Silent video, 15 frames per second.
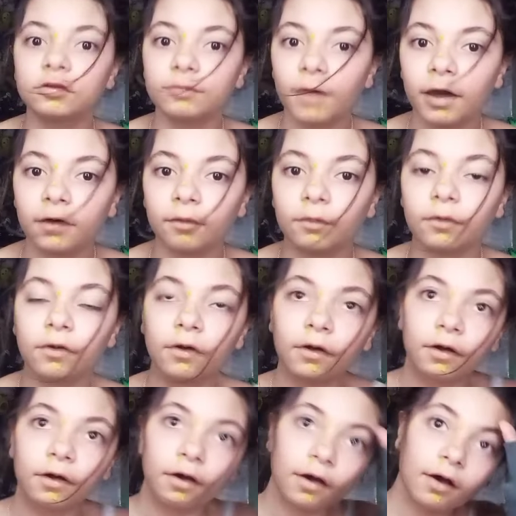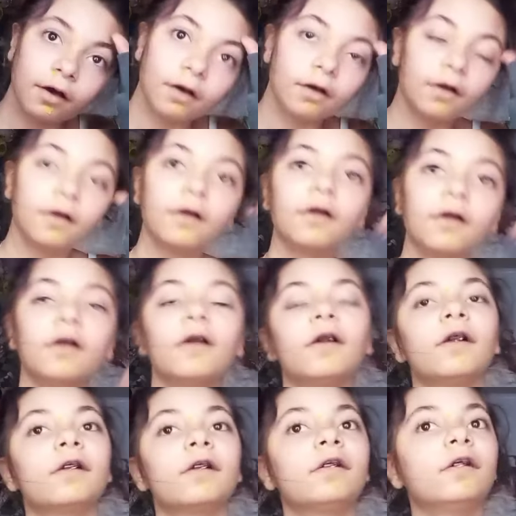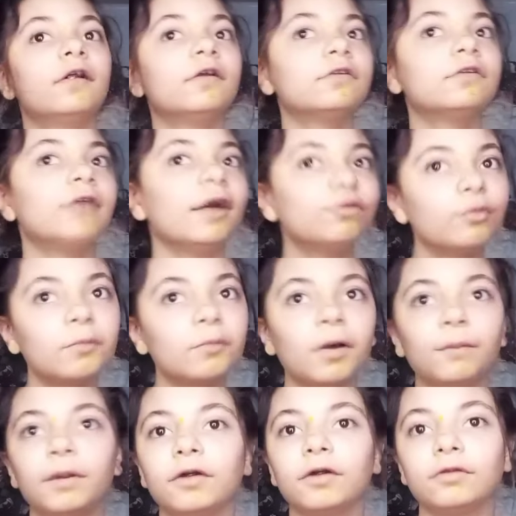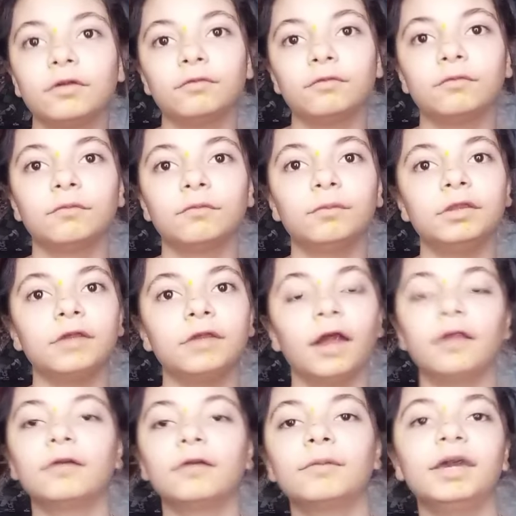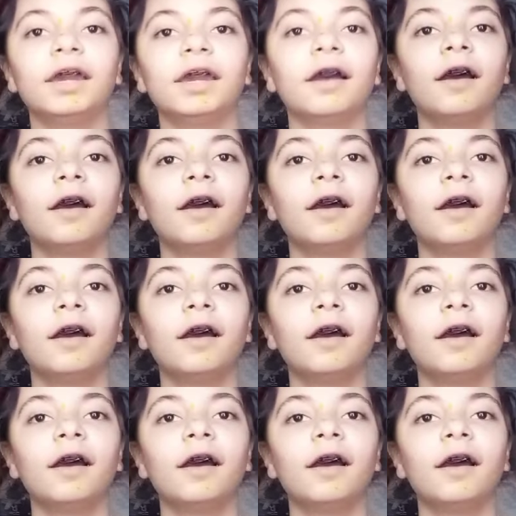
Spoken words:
smile. Because that's what my parents have been telling me.